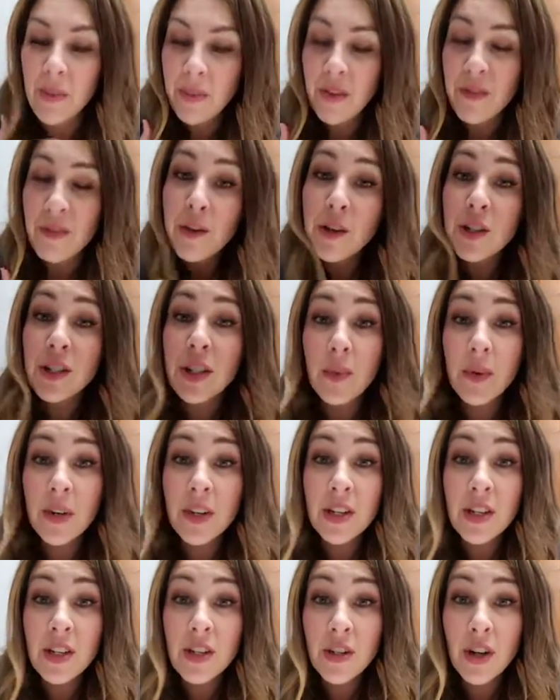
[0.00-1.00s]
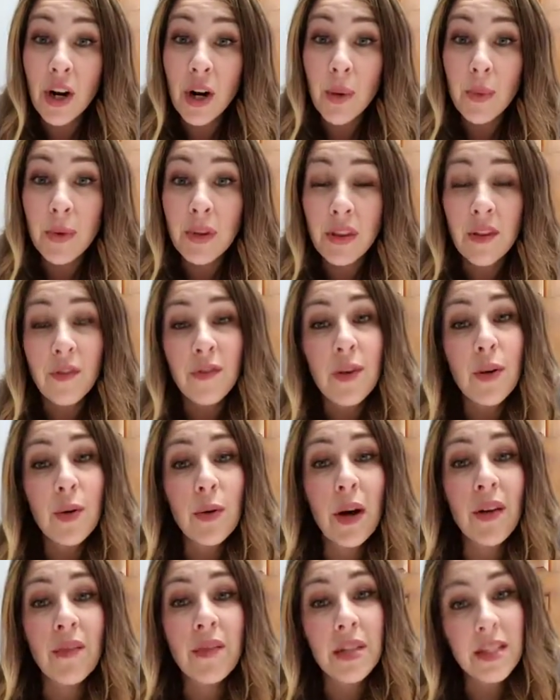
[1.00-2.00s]
First, I wanted to start with a
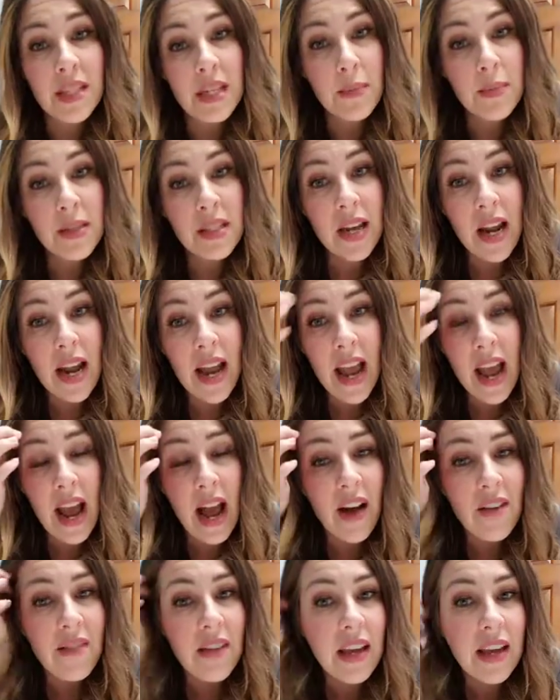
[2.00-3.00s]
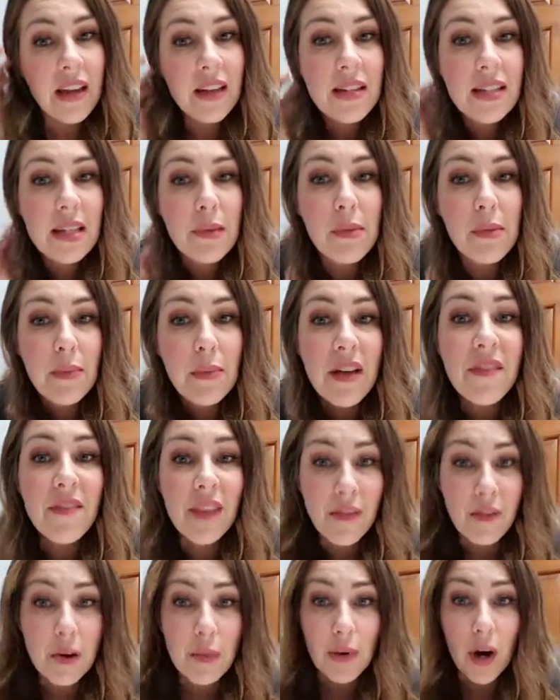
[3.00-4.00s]
few of the tips that I have and some of my
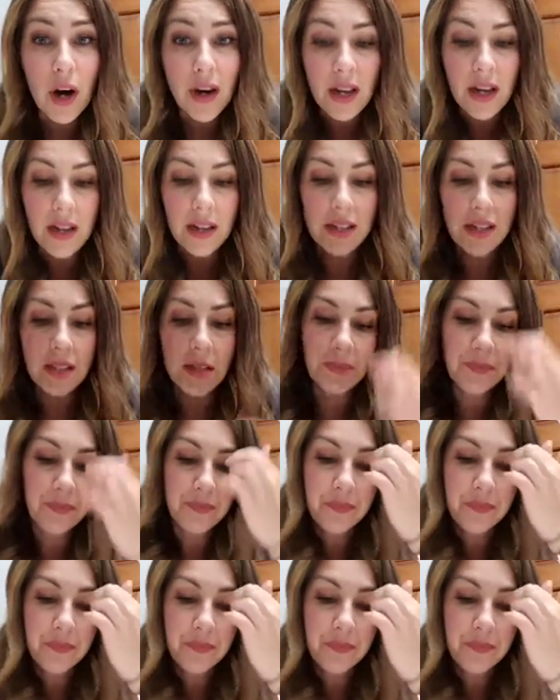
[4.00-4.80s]
favorite products.